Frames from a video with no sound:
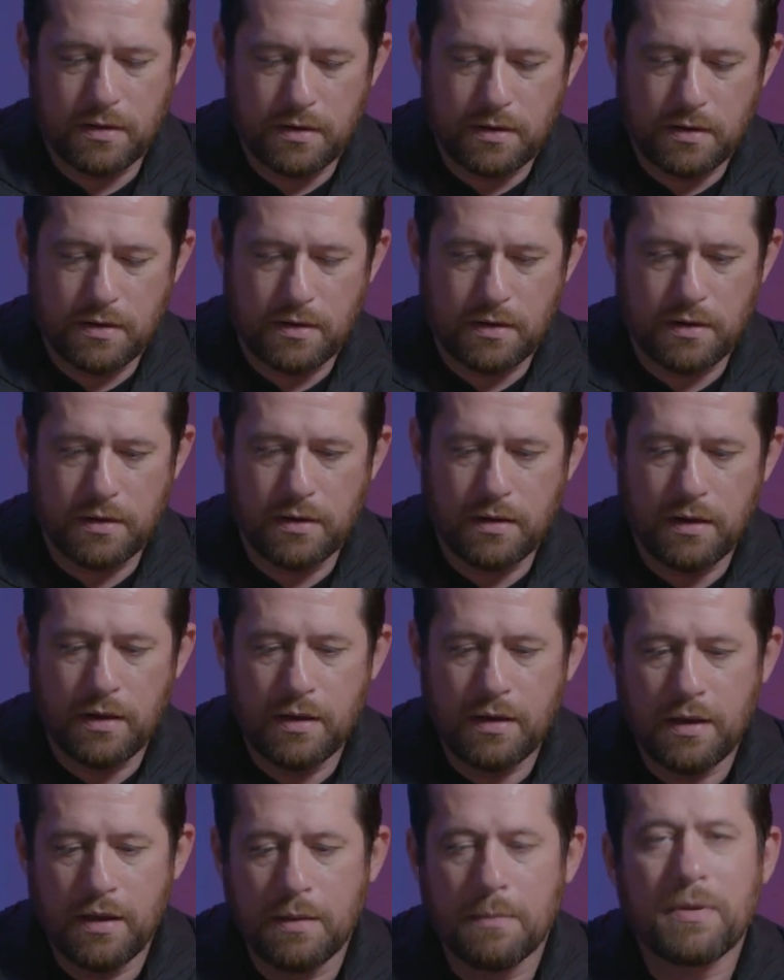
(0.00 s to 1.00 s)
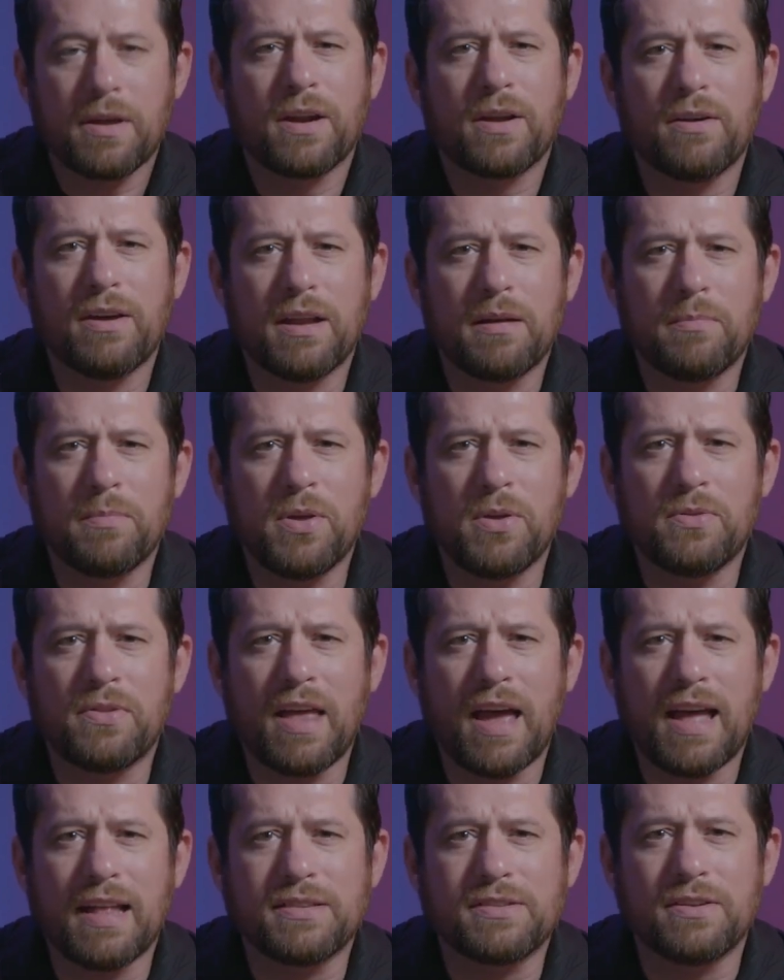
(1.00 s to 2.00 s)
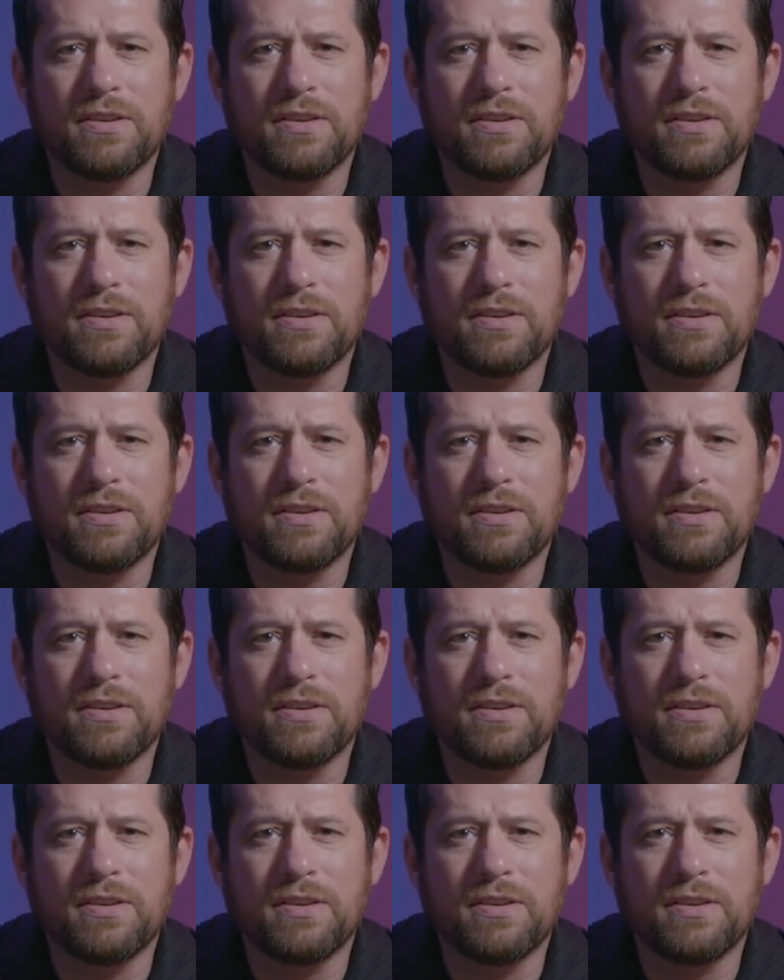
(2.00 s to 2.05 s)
I'm gonna go ahead and mute that